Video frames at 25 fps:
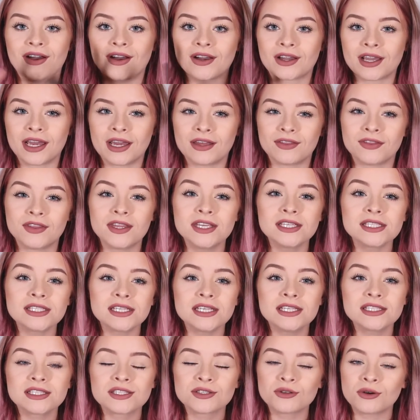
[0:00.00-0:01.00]
Okay, this
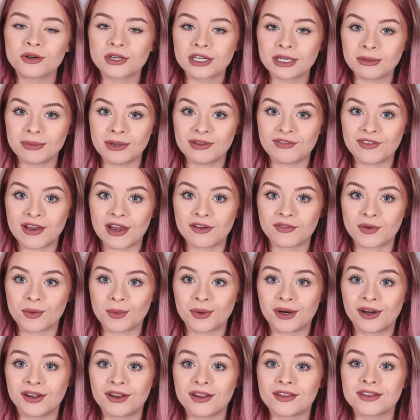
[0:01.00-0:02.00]
is not going to be for
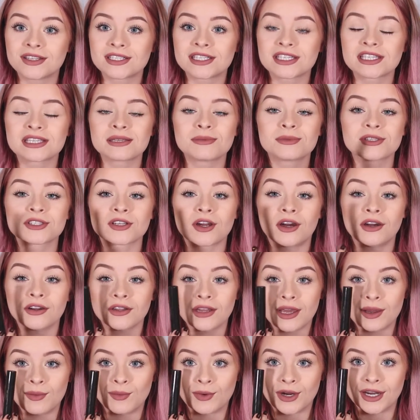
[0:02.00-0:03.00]
everyone. This is the mascara
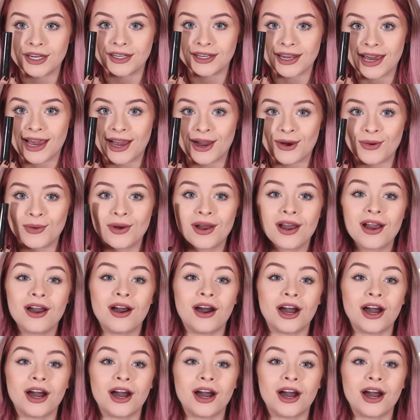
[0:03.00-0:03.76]
that I'm wearing now.